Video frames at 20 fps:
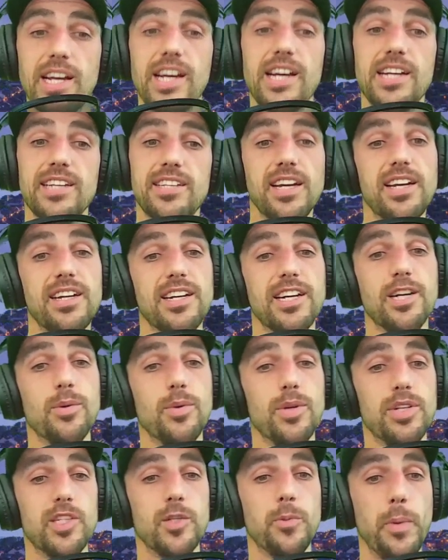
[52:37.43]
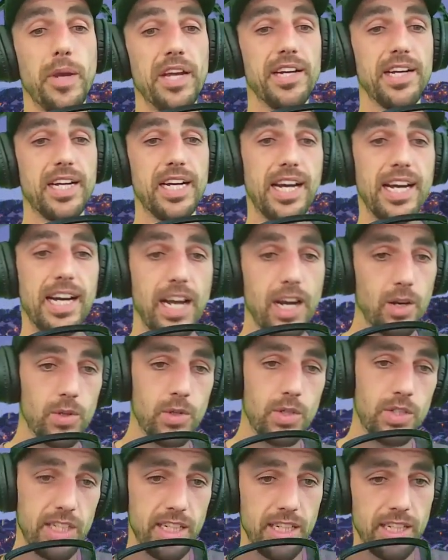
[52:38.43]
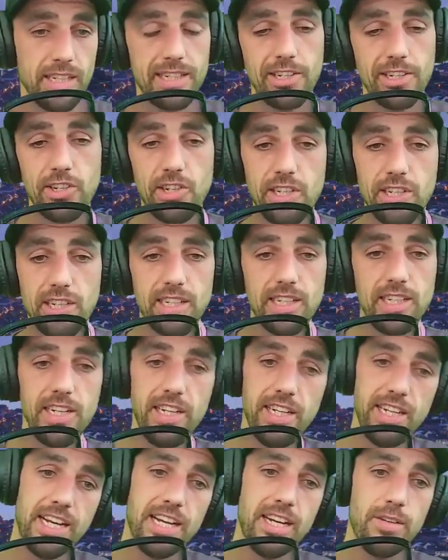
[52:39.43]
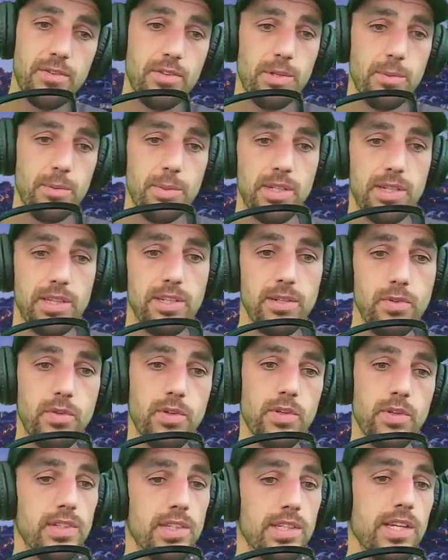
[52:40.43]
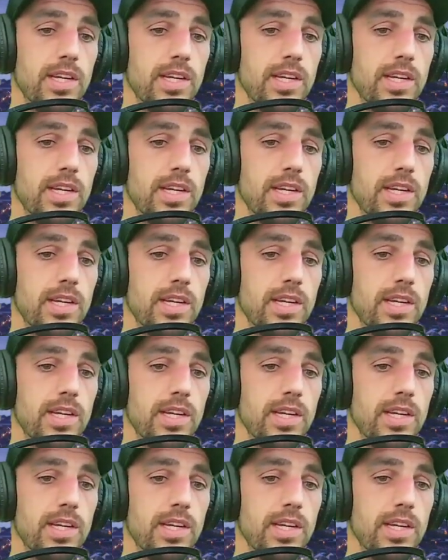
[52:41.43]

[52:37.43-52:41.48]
thing there with Spain and Catalonia actually, and kind of having a bit different.